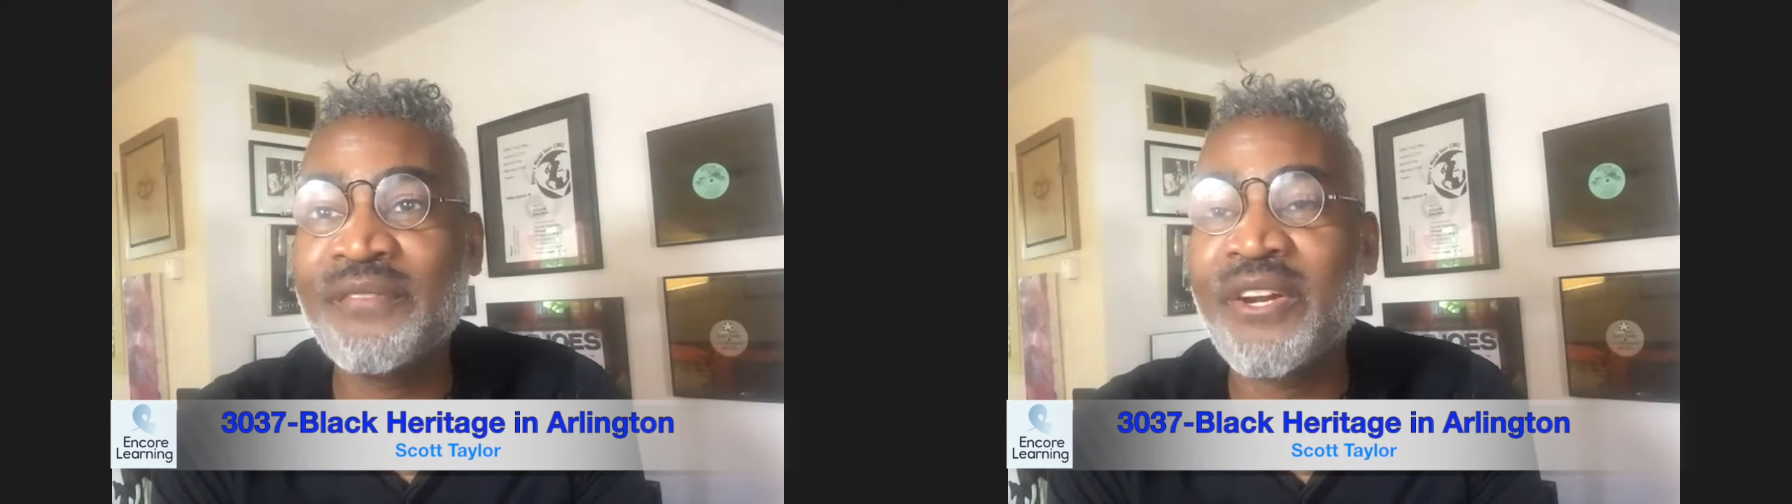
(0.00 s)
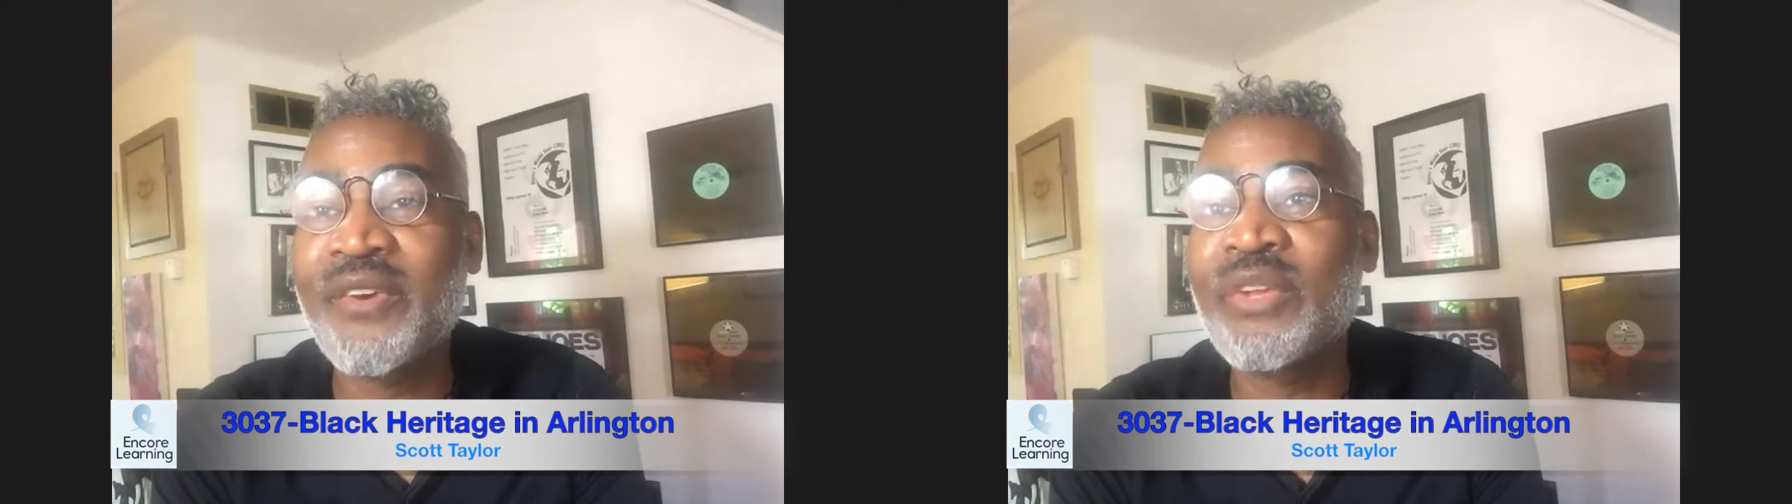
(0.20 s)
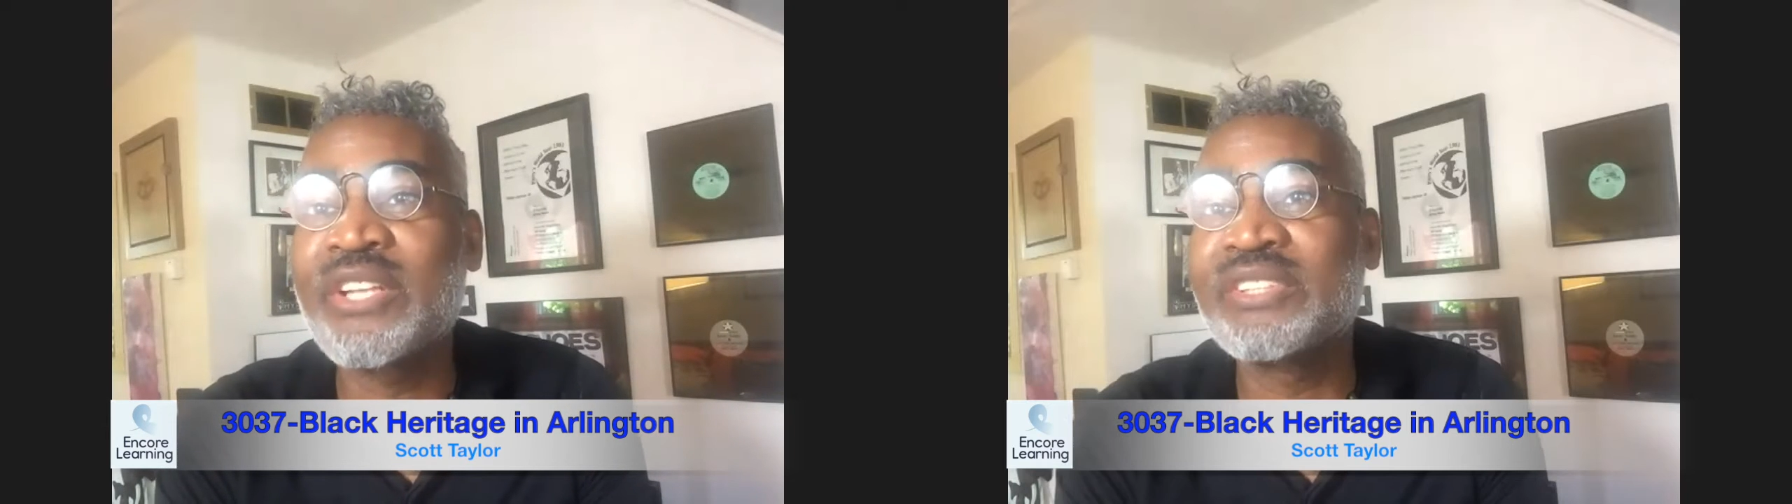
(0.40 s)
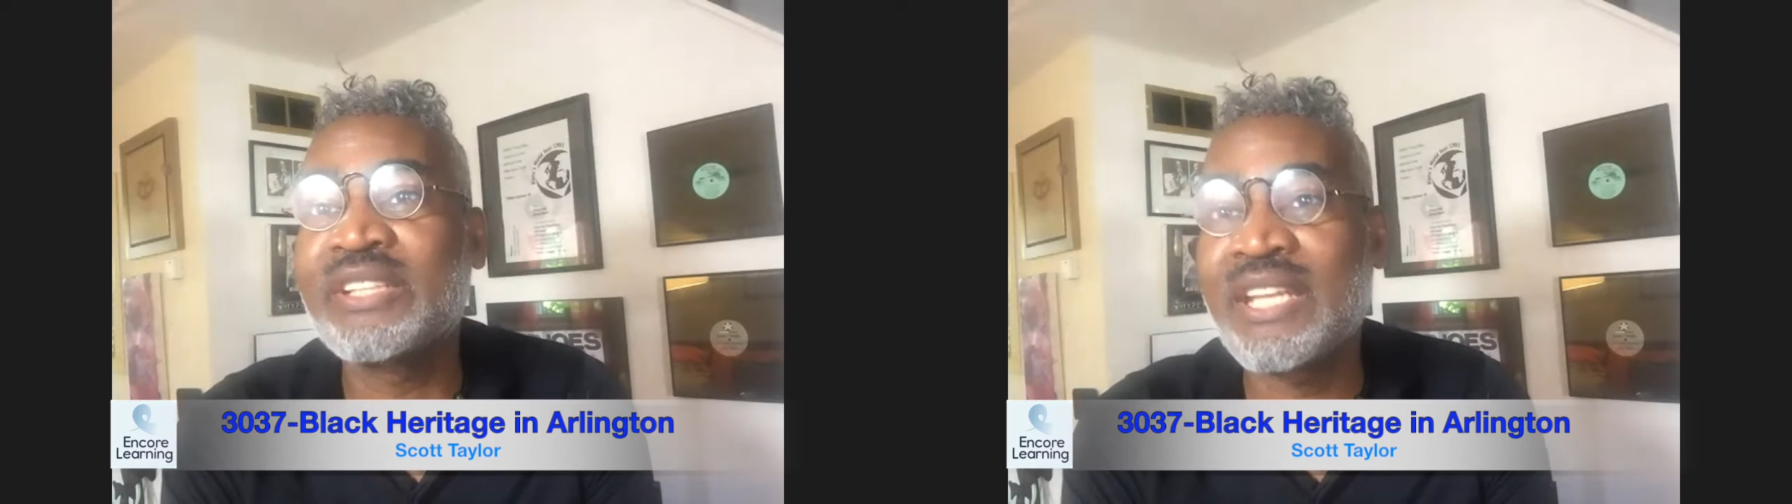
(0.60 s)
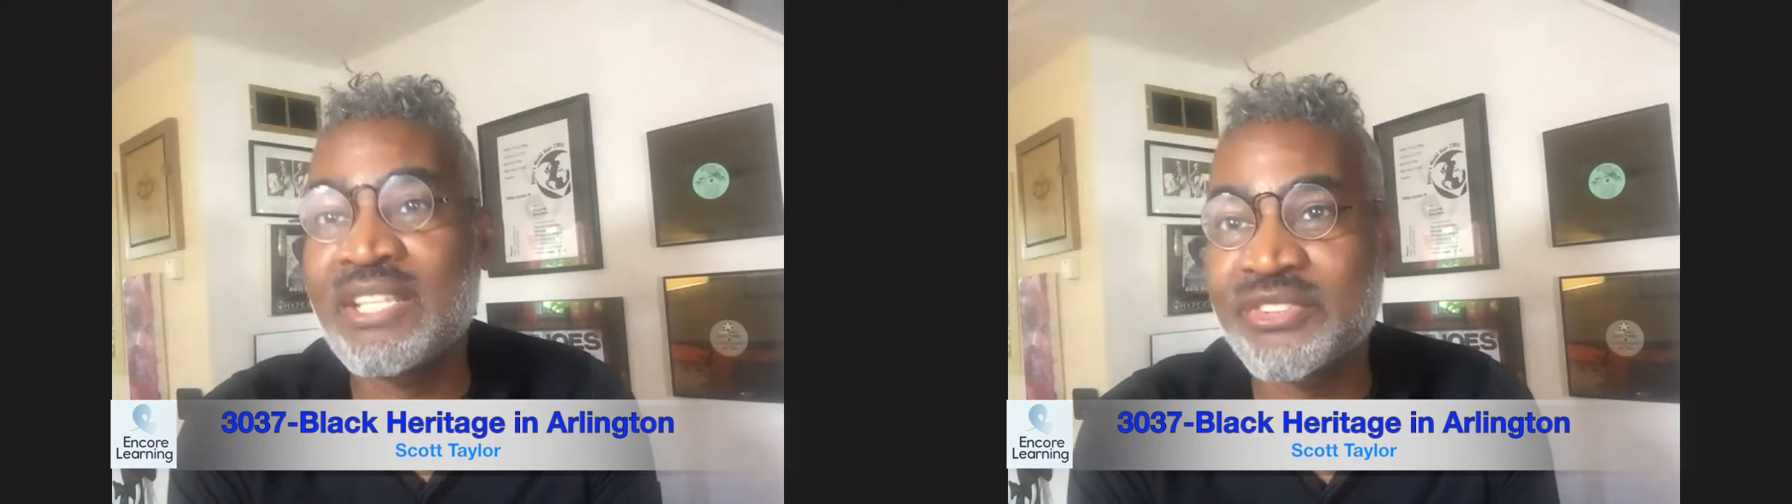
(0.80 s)
very rich in
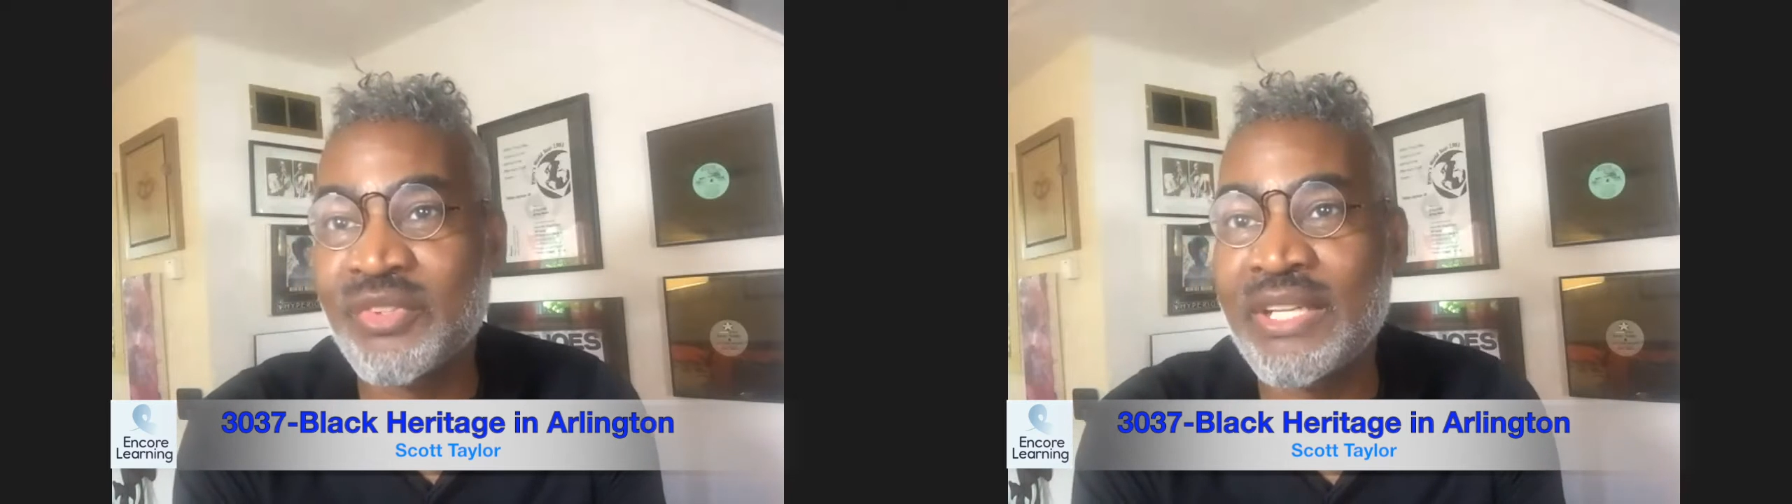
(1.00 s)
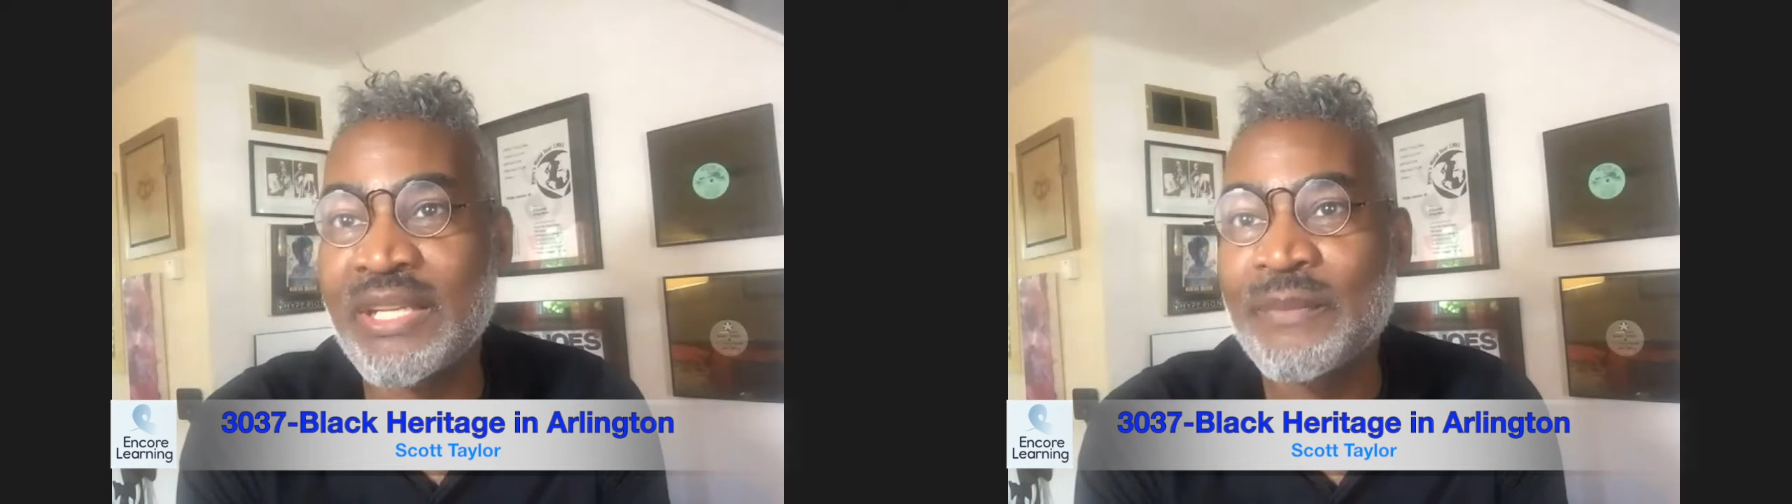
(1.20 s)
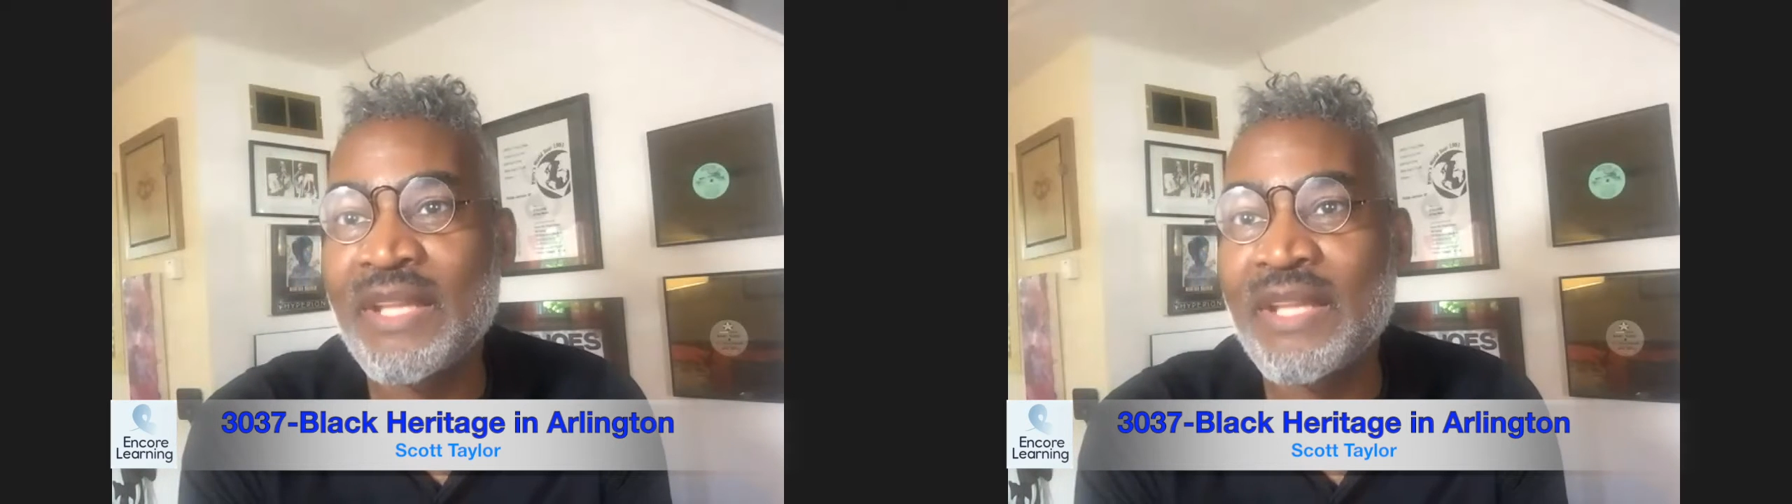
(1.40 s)
history